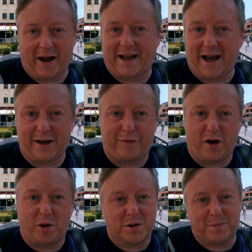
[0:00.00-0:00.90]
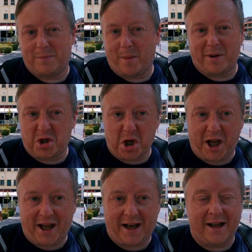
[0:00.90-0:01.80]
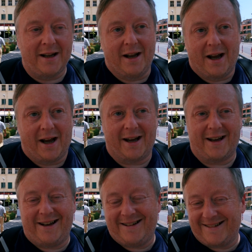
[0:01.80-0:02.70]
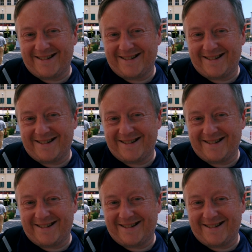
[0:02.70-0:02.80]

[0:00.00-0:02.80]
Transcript: I kind of thought was maybe chicken uh,